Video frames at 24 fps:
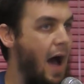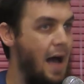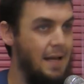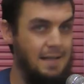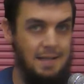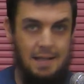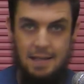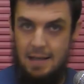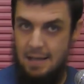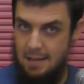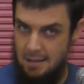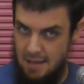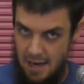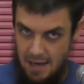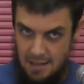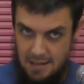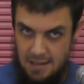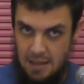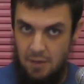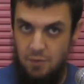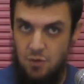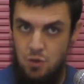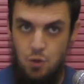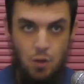as in
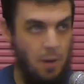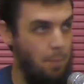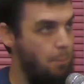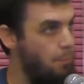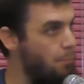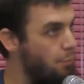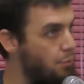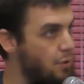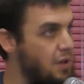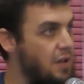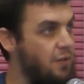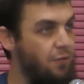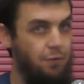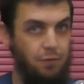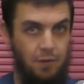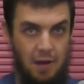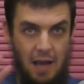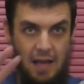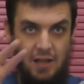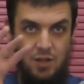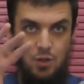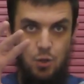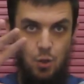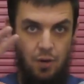it gives you a brief,
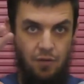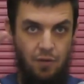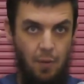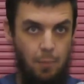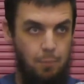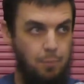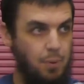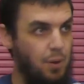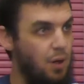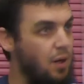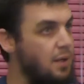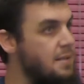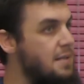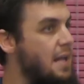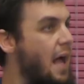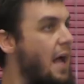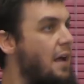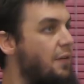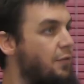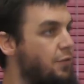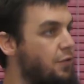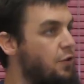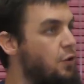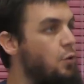like sort of a bird's
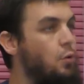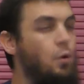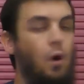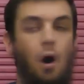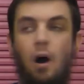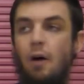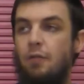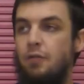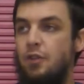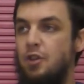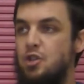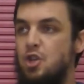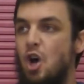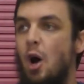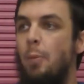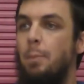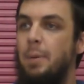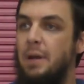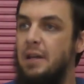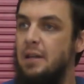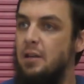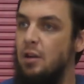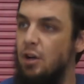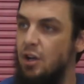eye view of the
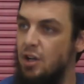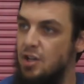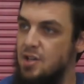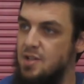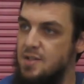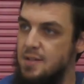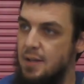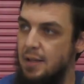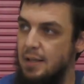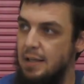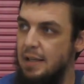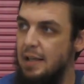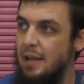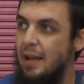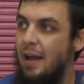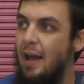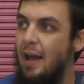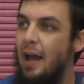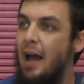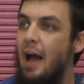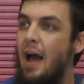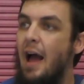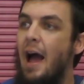topic you're going to study,